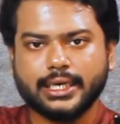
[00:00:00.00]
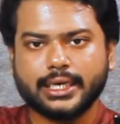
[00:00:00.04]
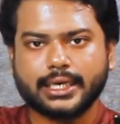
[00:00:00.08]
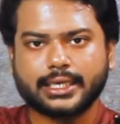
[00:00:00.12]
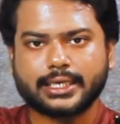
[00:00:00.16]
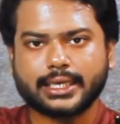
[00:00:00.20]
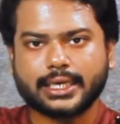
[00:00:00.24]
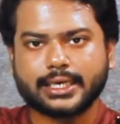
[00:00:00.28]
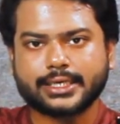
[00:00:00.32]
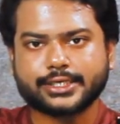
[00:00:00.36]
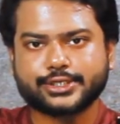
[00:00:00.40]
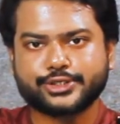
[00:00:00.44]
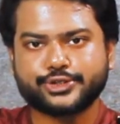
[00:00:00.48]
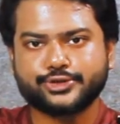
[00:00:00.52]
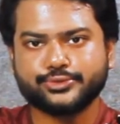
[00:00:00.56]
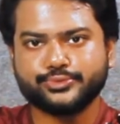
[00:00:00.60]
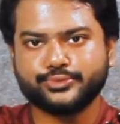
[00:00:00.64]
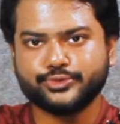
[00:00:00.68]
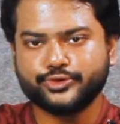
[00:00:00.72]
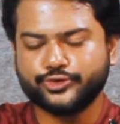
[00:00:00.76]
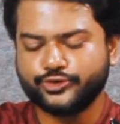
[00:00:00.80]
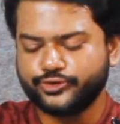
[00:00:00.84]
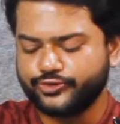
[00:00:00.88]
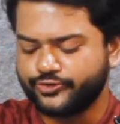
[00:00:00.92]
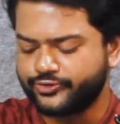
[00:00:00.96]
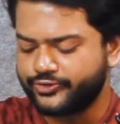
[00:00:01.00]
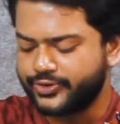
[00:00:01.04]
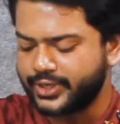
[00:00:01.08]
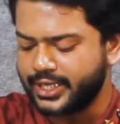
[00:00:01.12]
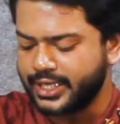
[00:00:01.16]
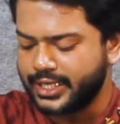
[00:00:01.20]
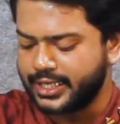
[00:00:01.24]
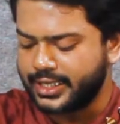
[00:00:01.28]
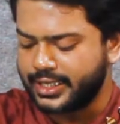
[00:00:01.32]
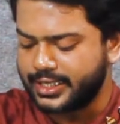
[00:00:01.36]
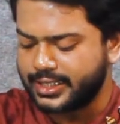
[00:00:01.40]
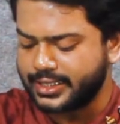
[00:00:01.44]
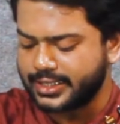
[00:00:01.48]
It has to move
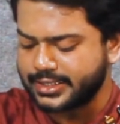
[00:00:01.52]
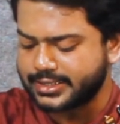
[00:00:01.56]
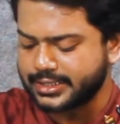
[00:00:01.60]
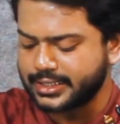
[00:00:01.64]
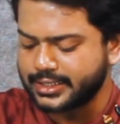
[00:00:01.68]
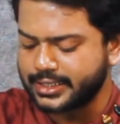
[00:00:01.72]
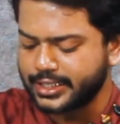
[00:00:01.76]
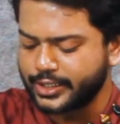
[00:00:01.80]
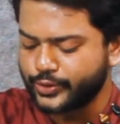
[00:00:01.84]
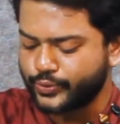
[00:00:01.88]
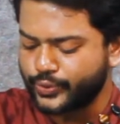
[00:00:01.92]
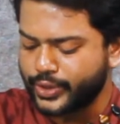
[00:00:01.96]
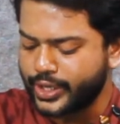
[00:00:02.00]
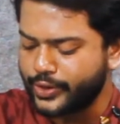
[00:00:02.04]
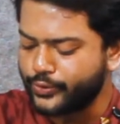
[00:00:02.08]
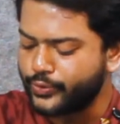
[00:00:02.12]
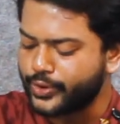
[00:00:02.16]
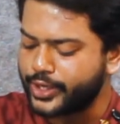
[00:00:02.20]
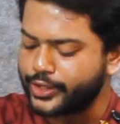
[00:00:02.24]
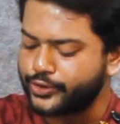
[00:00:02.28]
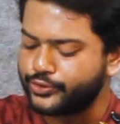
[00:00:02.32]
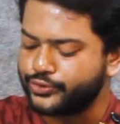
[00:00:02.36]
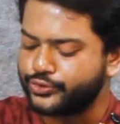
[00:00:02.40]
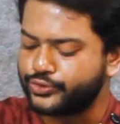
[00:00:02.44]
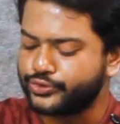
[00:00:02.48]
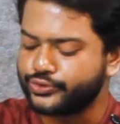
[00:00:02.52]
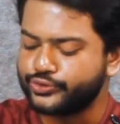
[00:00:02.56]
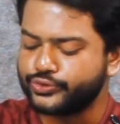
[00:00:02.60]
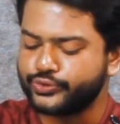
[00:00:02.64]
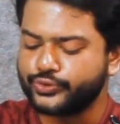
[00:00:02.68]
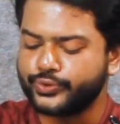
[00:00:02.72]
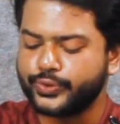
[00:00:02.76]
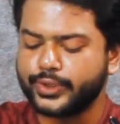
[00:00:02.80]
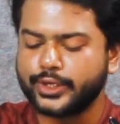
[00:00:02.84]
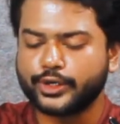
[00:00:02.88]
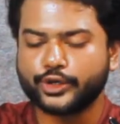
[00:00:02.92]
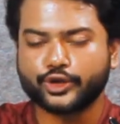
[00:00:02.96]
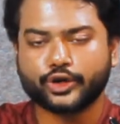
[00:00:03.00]
in a certain way where you
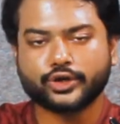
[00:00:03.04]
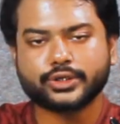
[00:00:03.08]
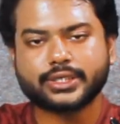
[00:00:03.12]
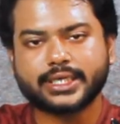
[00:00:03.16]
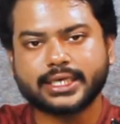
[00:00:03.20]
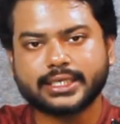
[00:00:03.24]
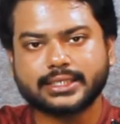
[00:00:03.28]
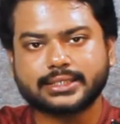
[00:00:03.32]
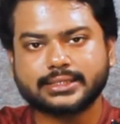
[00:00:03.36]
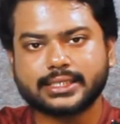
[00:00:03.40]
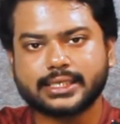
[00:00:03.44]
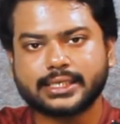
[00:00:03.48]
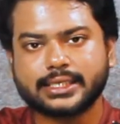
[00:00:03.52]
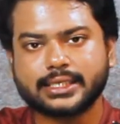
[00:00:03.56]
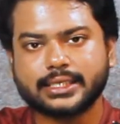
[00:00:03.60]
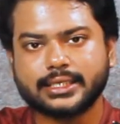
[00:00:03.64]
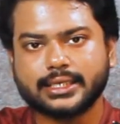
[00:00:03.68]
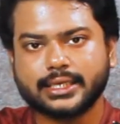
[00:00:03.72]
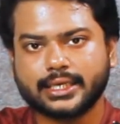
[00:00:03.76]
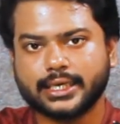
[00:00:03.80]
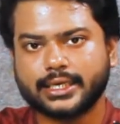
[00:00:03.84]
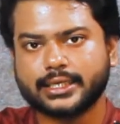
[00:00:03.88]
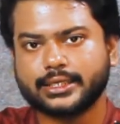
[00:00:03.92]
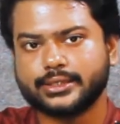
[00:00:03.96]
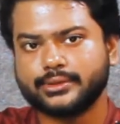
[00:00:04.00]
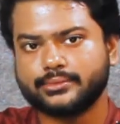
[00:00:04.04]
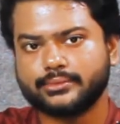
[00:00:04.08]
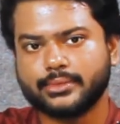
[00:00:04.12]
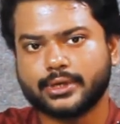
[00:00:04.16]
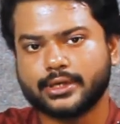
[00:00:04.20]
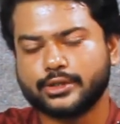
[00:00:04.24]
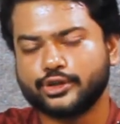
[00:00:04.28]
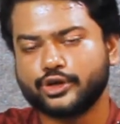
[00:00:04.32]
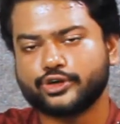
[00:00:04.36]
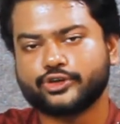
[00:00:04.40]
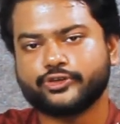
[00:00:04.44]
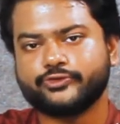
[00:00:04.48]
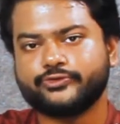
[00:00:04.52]
will not get tired and
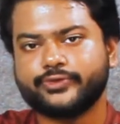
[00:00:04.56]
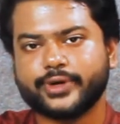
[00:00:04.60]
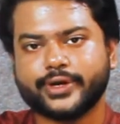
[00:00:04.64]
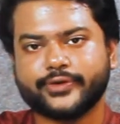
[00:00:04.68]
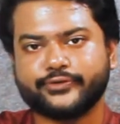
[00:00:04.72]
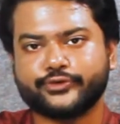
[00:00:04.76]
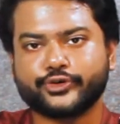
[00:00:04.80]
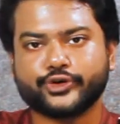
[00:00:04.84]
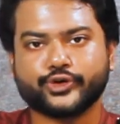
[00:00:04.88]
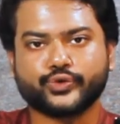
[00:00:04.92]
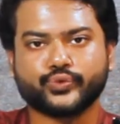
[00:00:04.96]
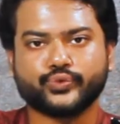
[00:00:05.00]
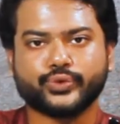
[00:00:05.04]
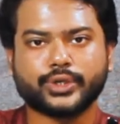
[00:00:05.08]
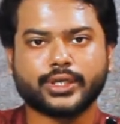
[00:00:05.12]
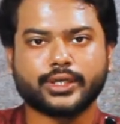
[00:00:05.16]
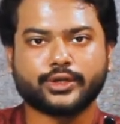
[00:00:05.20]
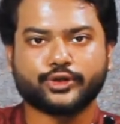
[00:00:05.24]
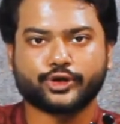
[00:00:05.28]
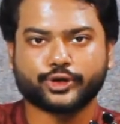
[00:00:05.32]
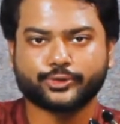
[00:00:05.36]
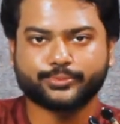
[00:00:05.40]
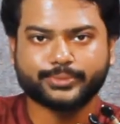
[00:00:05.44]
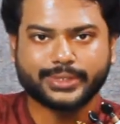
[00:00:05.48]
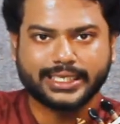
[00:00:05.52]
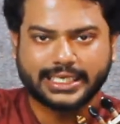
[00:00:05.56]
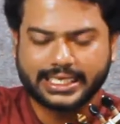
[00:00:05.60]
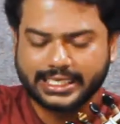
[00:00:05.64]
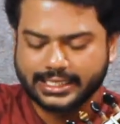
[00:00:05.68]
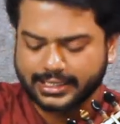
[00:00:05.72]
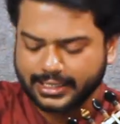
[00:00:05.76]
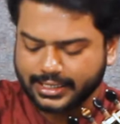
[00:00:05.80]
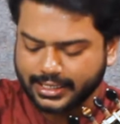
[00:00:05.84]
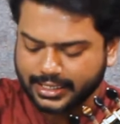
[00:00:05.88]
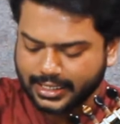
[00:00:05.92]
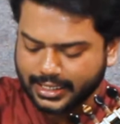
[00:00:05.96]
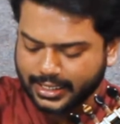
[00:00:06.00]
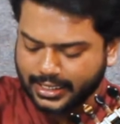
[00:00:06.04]
a lot of effort will not be
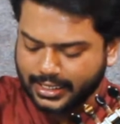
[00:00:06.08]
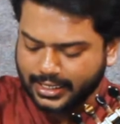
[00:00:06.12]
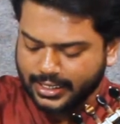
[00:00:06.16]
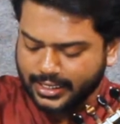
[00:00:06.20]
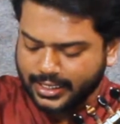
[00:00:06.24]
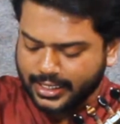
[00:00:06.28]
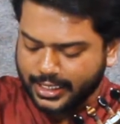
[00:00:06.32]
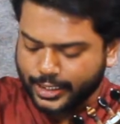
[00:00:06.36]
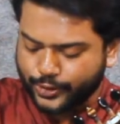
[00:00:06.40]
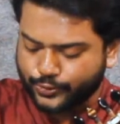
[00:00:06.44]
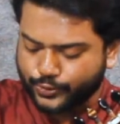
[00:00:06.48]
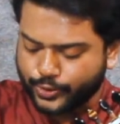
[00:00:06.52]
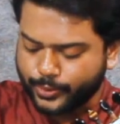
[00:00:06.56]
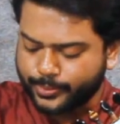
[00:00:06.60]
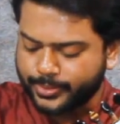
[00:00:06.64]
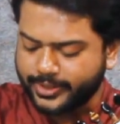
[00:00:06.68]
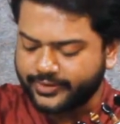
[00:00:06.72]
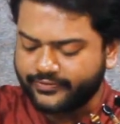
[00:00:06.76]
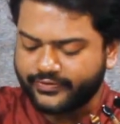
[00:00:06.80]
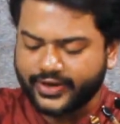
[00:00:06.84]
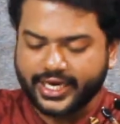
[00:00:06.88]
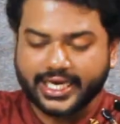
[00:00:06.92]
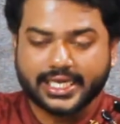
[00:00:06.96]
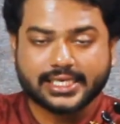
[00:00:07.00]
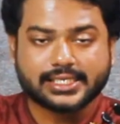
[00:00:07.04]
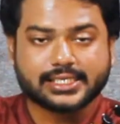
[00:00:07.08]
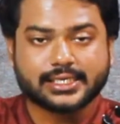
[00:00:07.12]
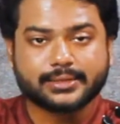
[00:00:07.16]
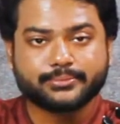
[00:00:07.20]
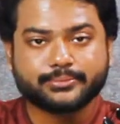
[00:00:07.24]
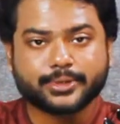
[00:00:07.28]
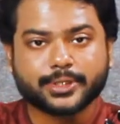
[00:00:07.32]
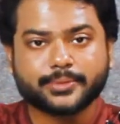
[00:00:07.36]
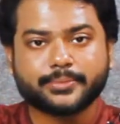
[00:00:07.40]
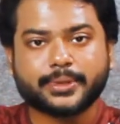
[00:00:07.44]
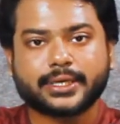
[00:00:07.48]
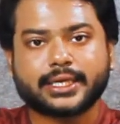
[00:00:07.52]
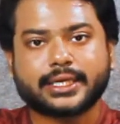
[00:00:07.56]
needed. It will be very
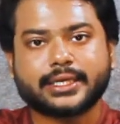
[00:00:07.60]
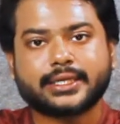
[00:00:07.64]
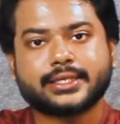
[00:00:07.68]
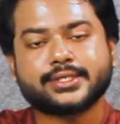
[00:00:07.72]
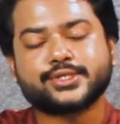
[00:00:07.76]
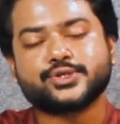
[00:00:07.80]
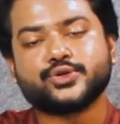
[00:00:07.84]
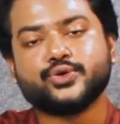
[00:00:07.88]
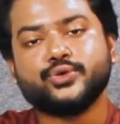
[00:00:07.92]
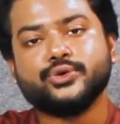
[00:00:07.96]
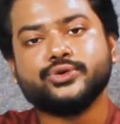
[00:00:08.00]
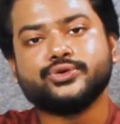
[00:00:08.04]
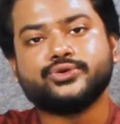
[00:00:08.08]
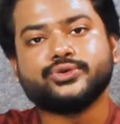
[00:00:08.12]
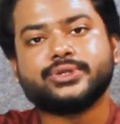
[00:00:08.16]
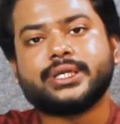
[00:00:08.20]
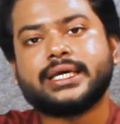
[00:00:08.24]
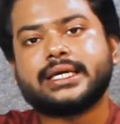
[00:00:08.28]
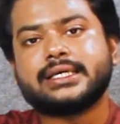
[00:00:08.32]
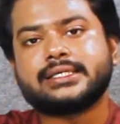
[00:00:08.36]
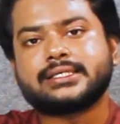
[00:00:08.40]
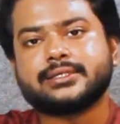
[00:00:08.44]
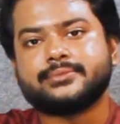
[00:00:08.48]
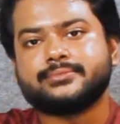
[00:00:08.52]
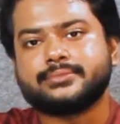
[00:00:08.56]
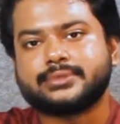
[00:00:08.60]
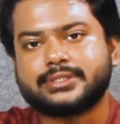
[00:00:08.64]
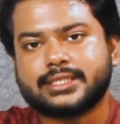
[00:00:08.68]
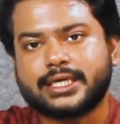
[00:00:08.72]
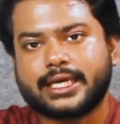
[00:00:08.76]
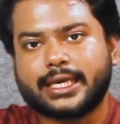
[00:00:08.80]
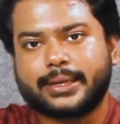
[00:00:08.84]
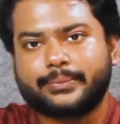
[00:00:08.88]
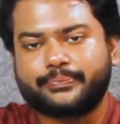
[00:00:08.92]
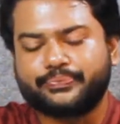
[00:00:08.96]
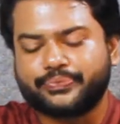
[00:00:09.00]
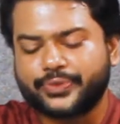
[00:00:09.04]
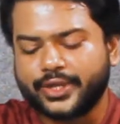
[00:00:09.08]
simple, but it is going to take some
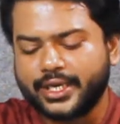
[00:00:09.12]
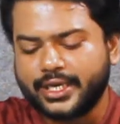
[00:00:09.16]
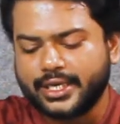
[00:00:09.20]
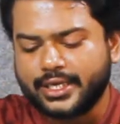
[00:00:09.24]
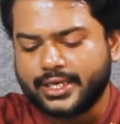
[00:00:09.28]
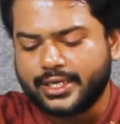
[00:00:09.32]
time.